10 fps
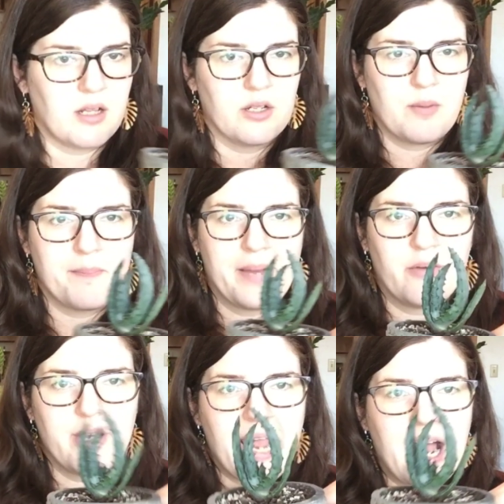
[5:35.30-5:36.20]
a little
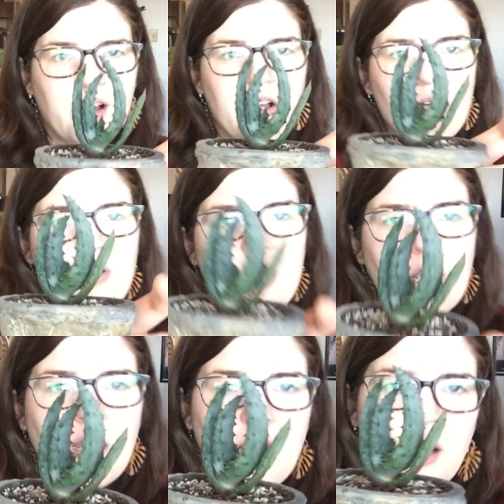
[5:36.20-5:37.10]
mountain
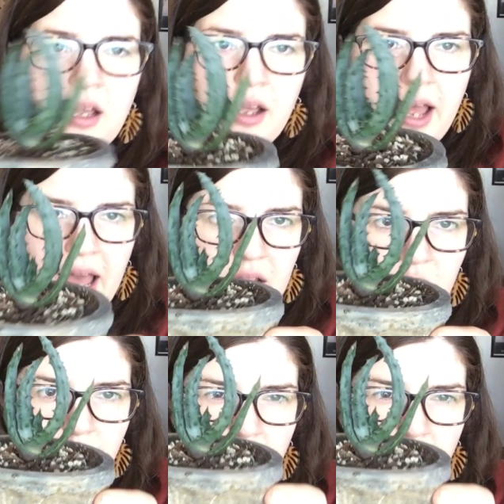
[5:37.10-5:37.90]
aloe